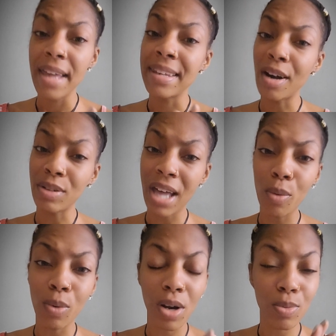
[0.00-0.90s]
Now,
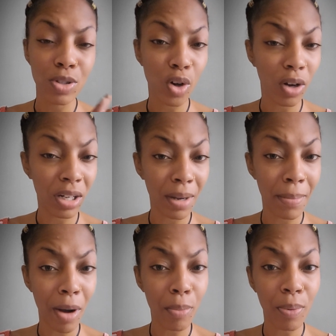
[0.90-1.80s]
that word was talking
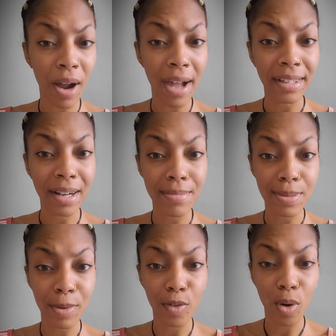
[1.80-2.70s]
about pride comes
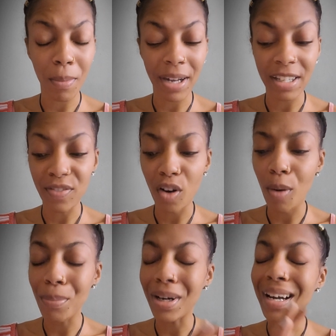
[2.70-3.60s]
before mighty
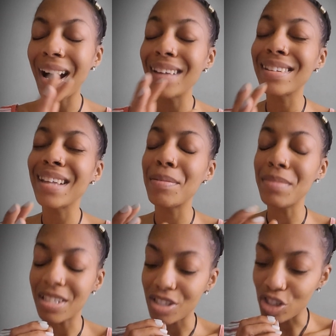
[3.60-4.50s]
fall, but God led
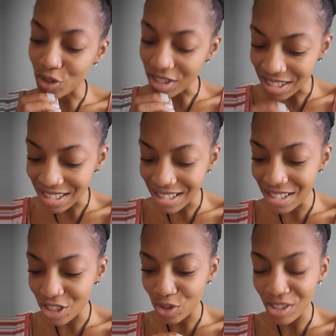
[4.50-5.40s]
me
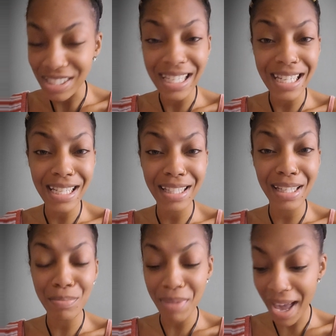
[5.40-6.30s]

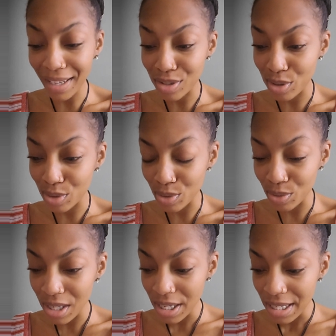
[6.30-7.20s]
strategically back to
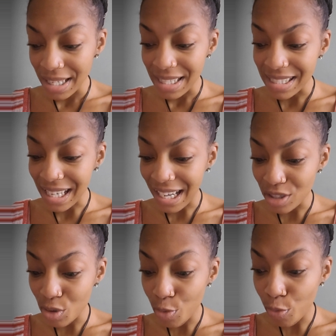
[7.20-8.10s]

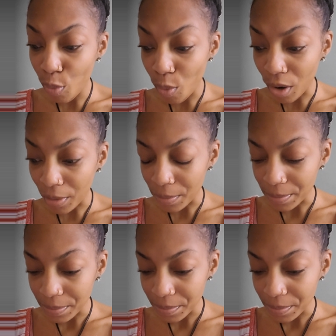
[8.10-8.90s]
Daniel 4